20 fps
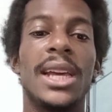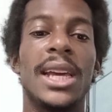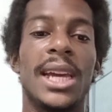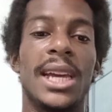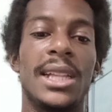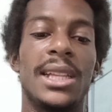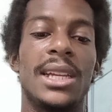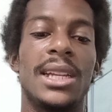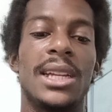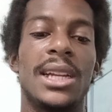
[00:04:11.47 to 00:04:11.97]

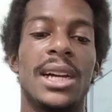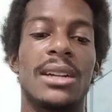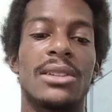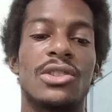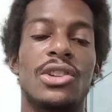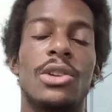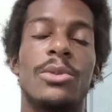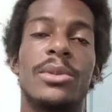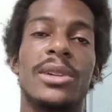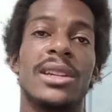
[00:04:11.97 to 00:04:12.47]
and then in
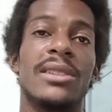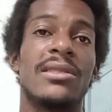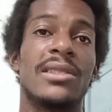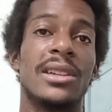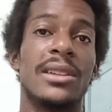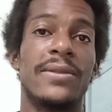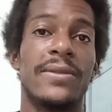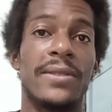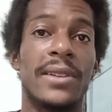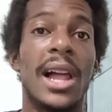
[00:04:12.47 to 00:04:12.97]
October, it's going
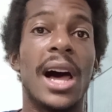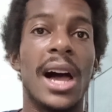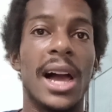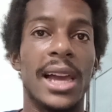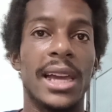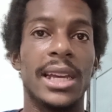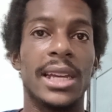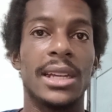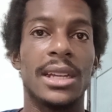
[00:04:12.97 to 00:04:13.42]
to fly.